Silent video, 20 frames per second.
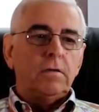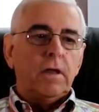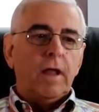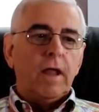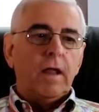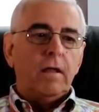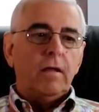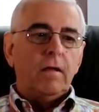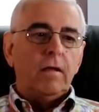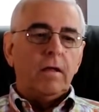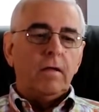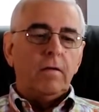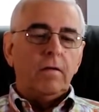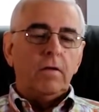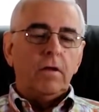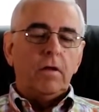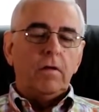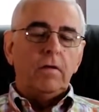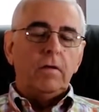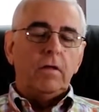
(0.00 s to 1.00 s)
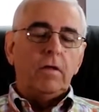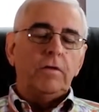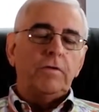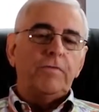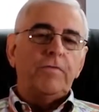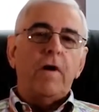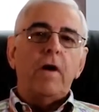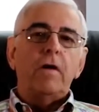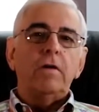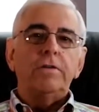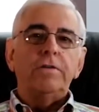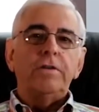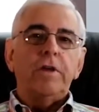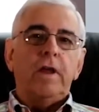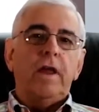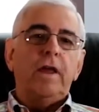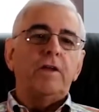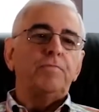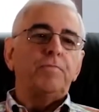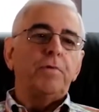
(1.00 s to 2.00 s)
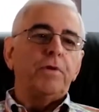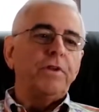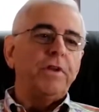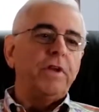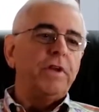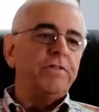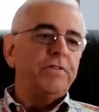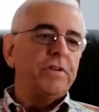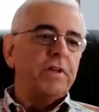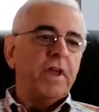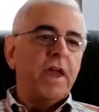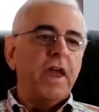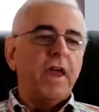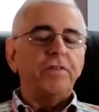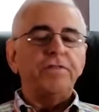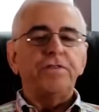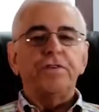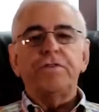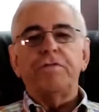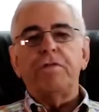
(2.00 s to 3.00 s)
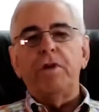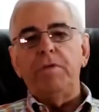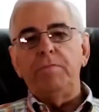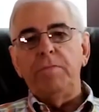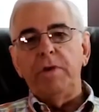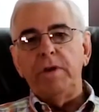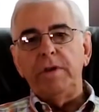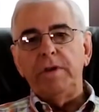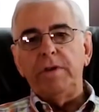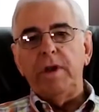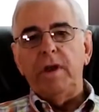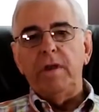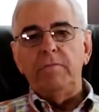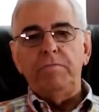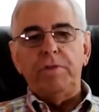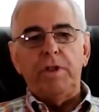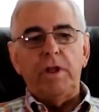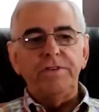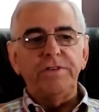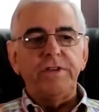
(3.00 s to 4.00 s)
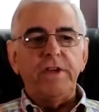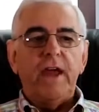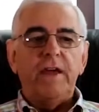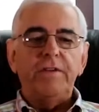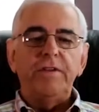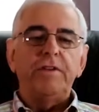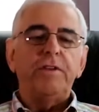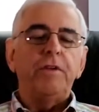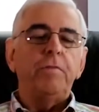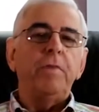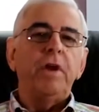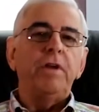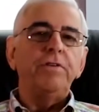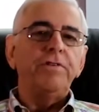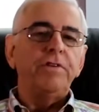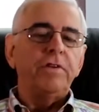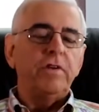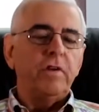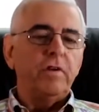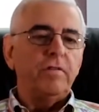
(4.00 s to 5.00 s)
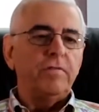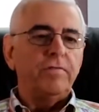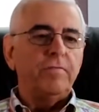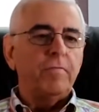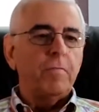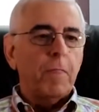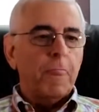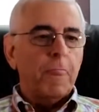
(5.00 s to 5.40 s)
as far as expertise in cancer treatment, and plus he had a dimension of